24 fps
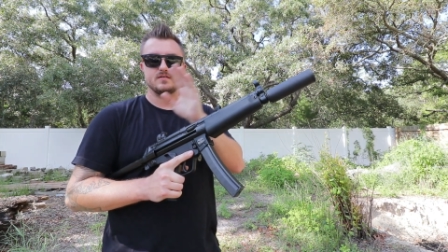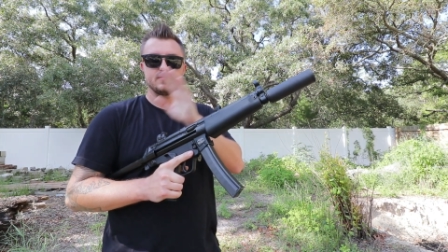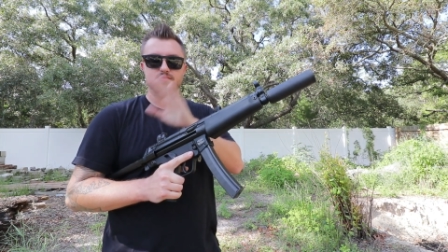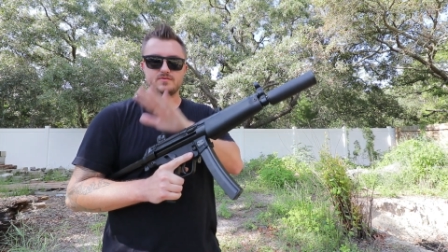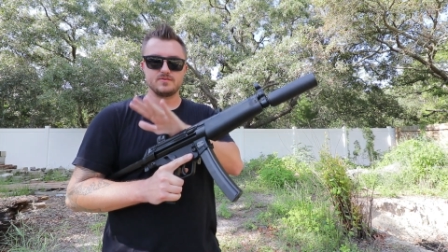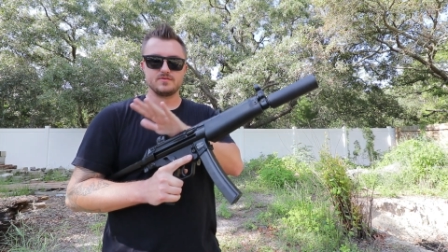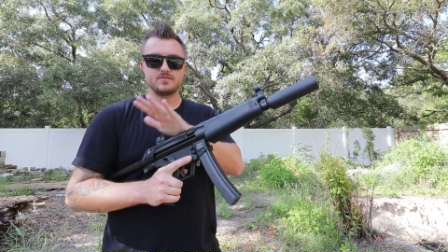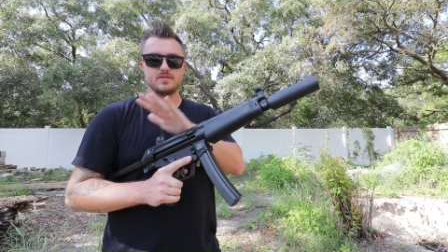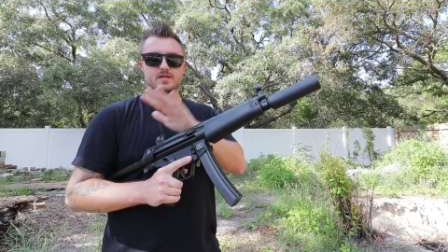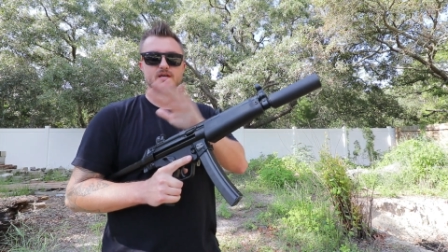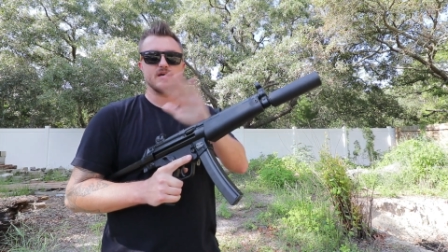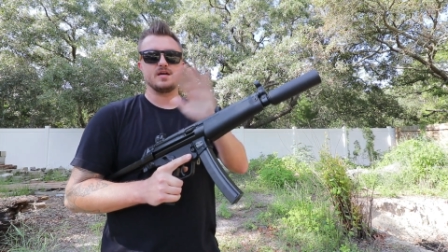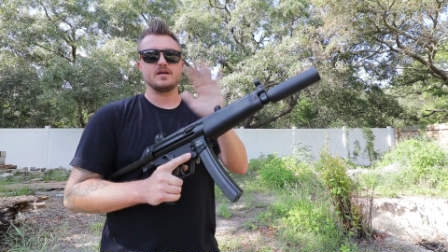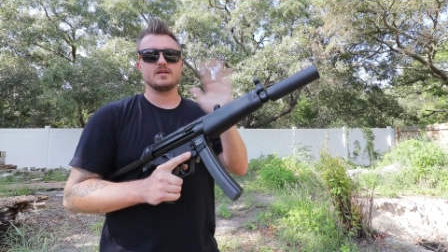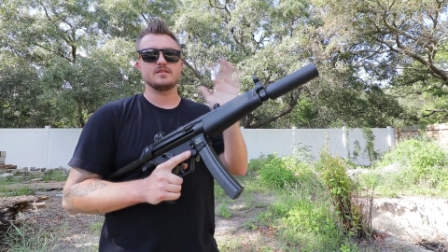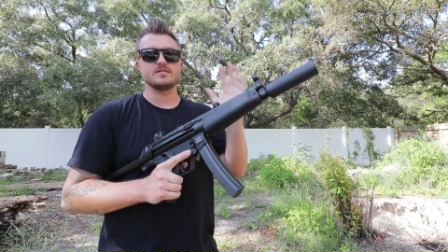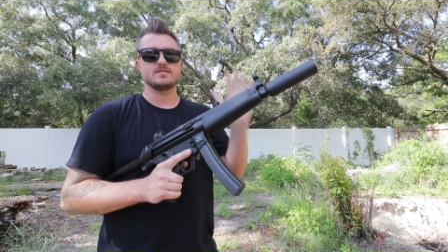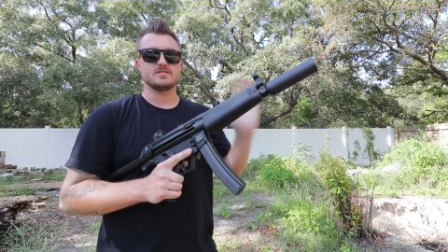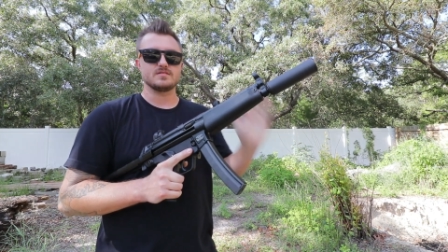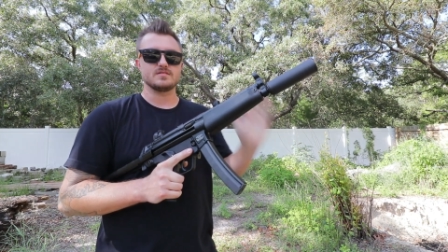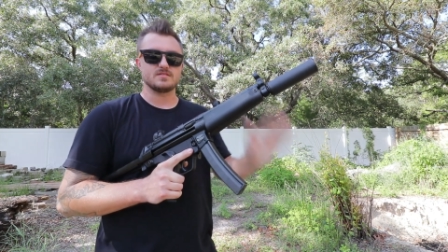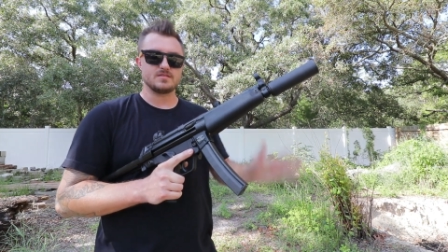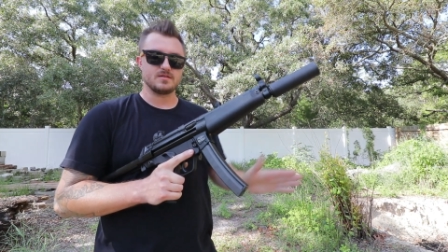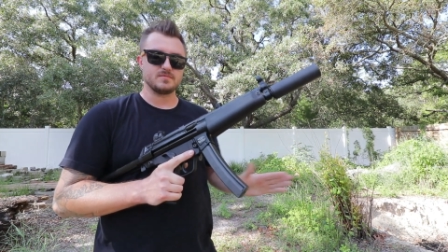through that
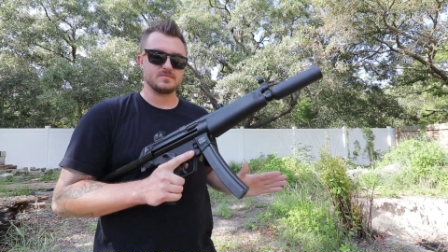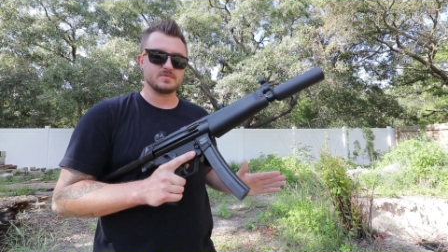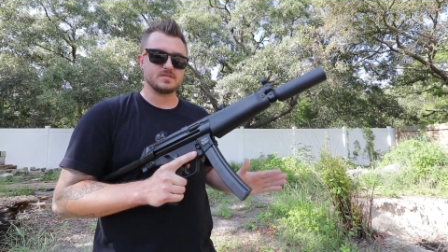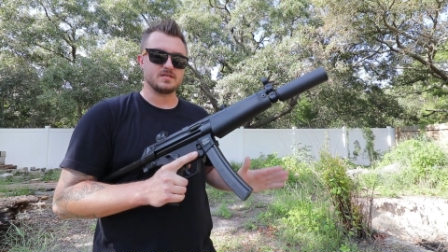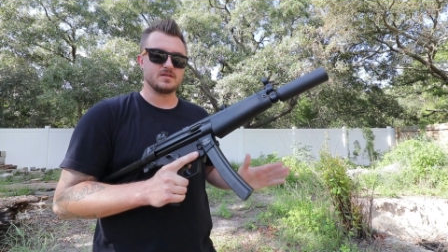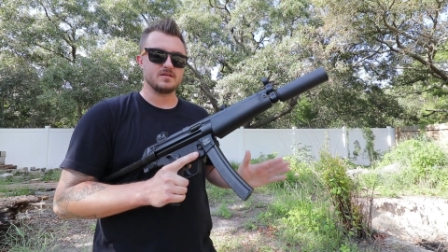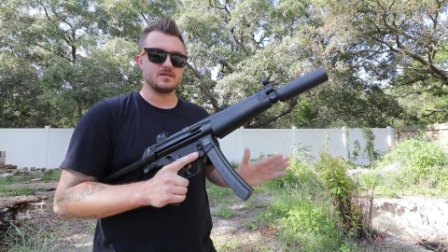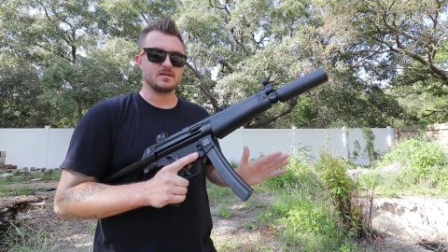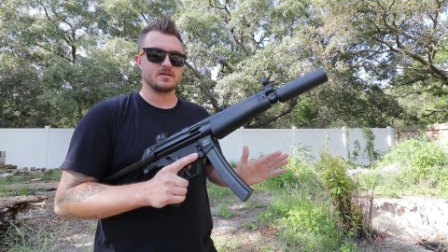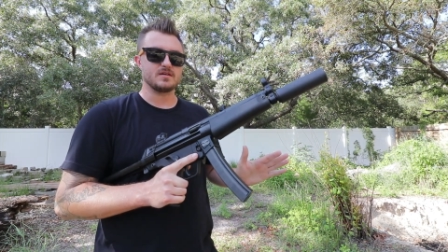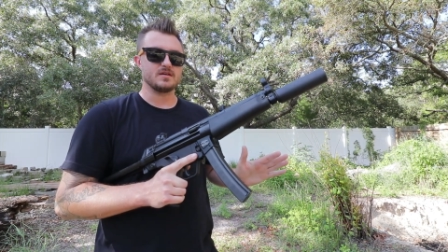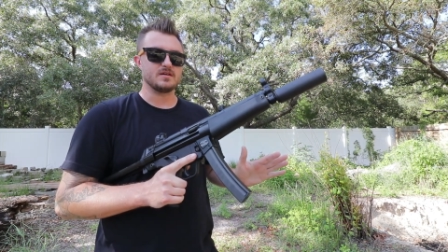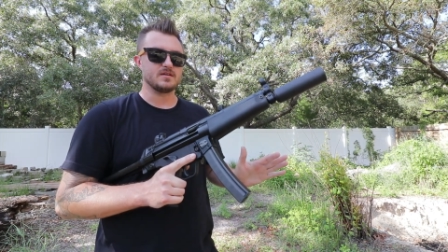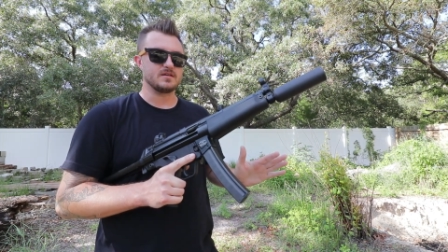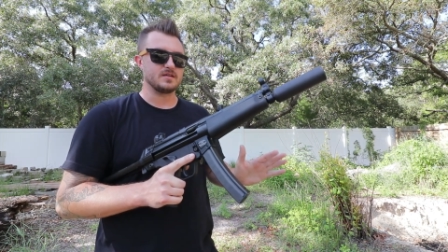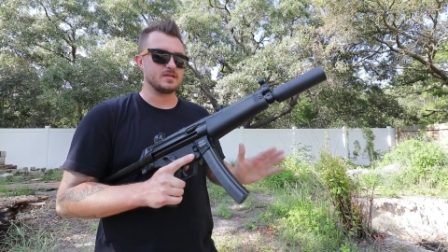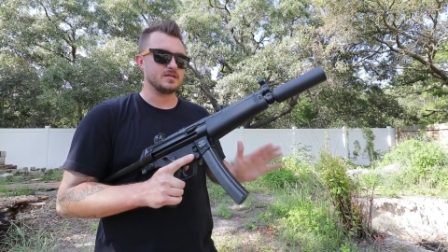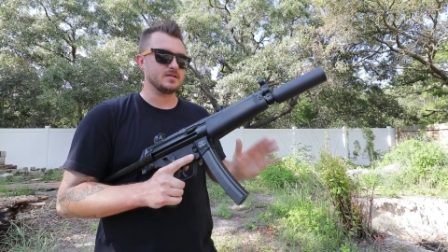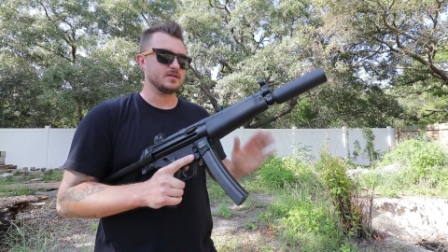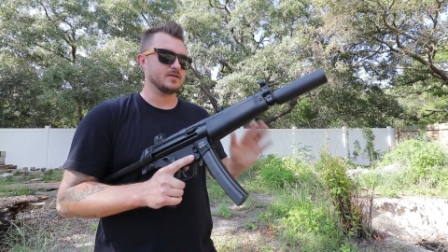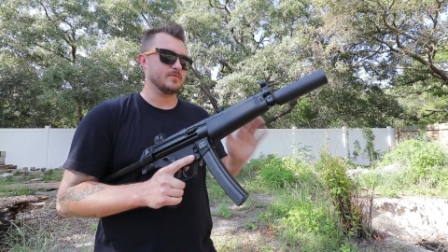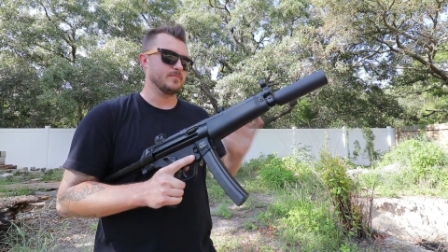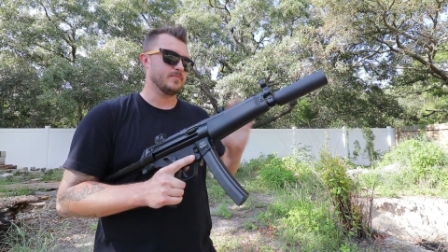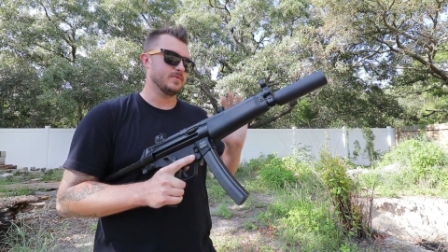to subsonic on
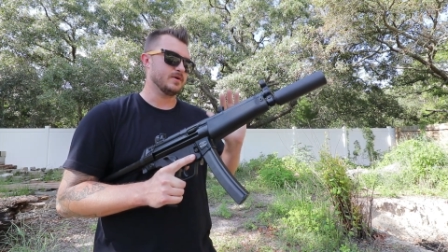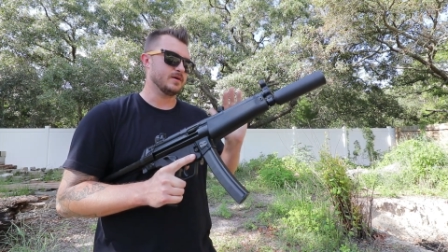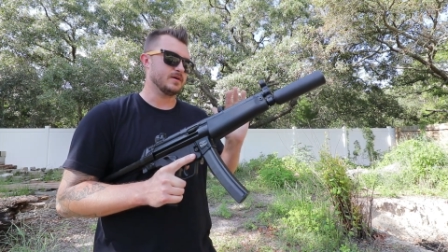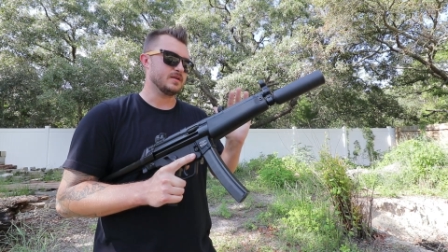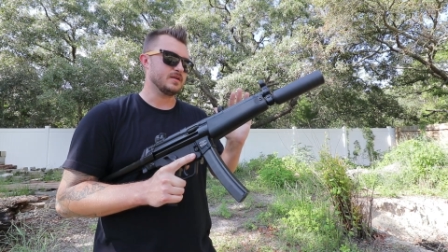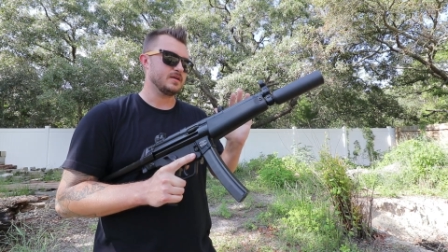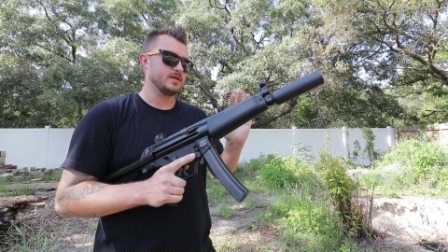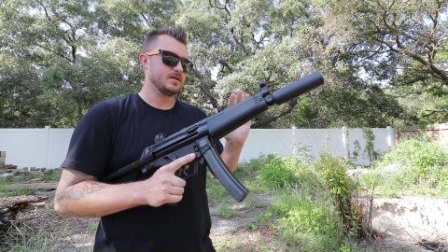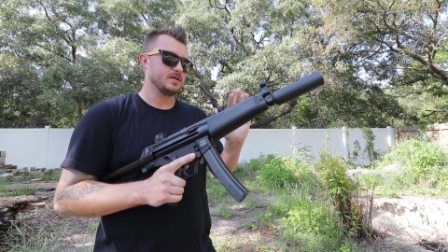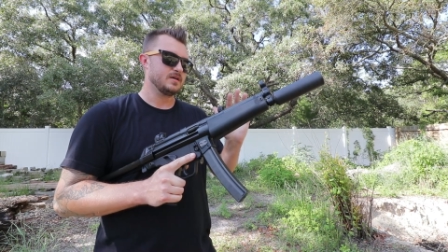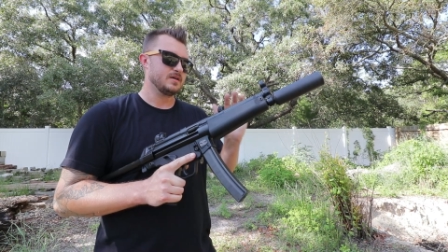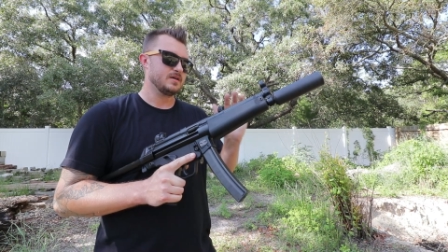here, but